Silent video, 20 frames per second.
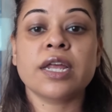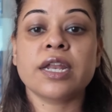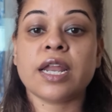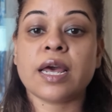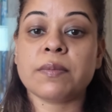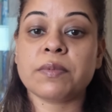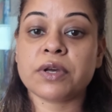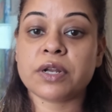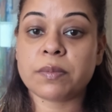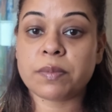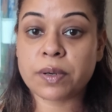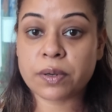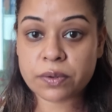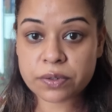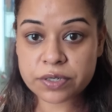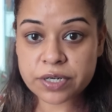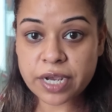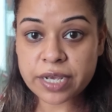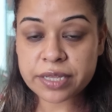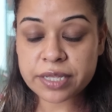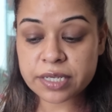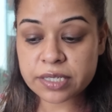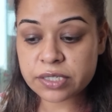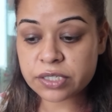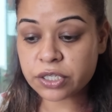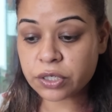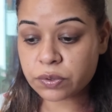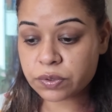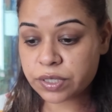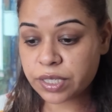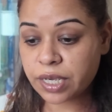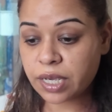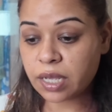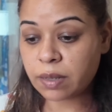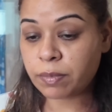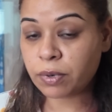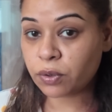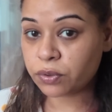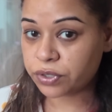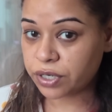Now I'm going to blow dry this using a
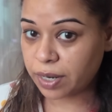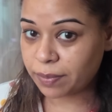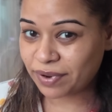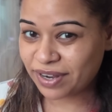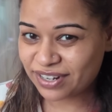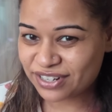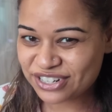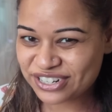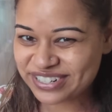blow dry brush.